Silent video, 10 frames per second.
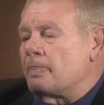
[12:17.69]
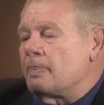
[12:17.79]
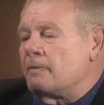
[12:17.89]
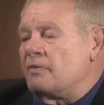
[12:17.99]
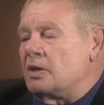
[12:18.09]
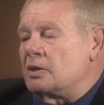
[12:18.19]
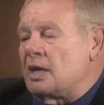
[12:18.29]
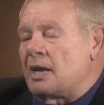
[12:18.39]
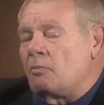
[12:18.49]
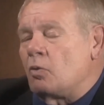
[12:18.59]
the
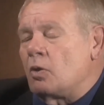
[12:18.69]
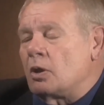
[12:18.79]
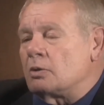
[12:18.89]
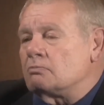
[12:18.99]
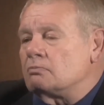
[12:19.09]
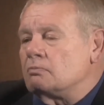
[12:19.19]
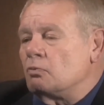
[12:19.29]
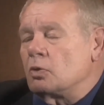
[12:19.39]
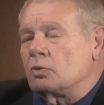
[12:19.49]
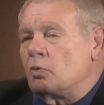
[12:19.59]
Vietnam War,
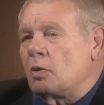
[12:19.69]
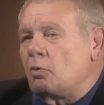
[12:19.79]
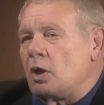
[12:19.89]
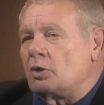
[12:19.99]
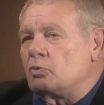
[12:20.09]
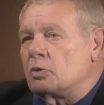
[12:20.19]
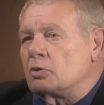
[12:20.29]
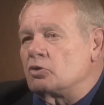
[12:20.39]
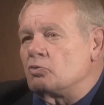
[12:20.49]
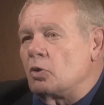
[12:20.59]
World War I,
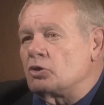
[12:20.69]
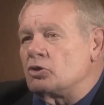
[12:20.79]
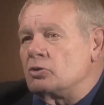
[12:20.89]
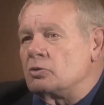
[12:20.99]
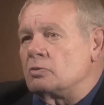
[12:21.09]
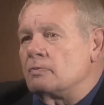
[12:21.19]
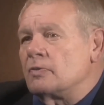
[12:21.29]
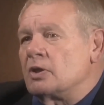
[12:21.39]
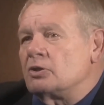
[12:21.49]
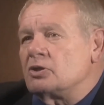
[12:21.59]
World War II,
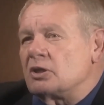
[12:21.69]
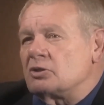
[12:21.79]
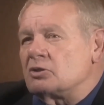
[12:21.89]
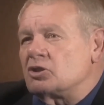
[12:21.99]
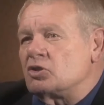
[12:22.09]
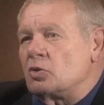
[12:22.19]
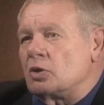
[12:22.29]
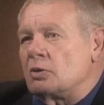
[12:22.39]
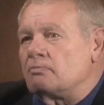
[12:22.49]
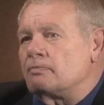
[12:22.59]
Desert
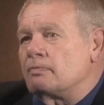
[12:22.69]
Storm,